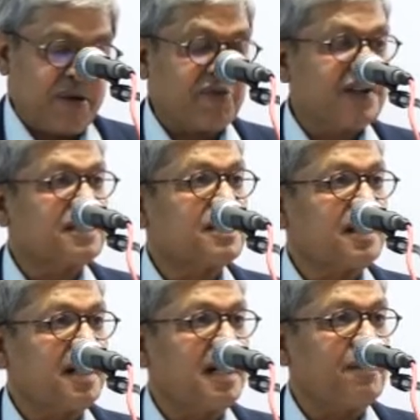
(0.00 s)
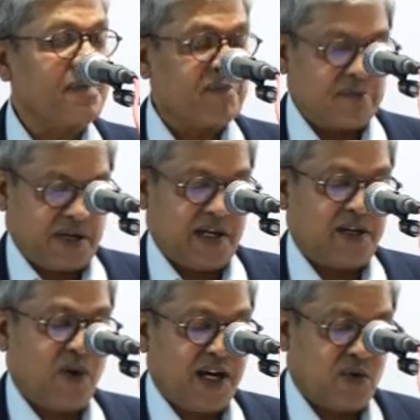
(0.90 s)
by Professor Abraham a
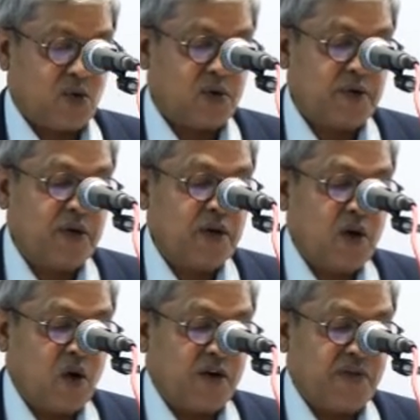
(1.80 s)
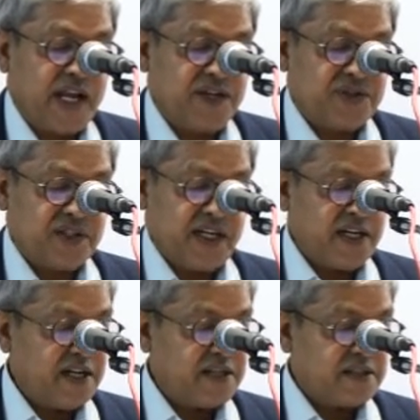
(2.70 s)
little while ago, of ancient
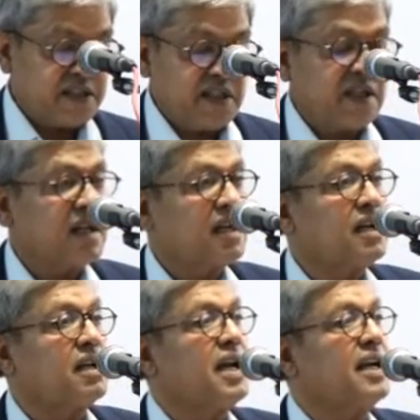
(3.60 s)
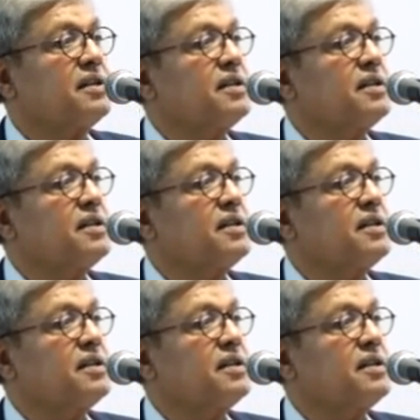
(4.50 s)
India's great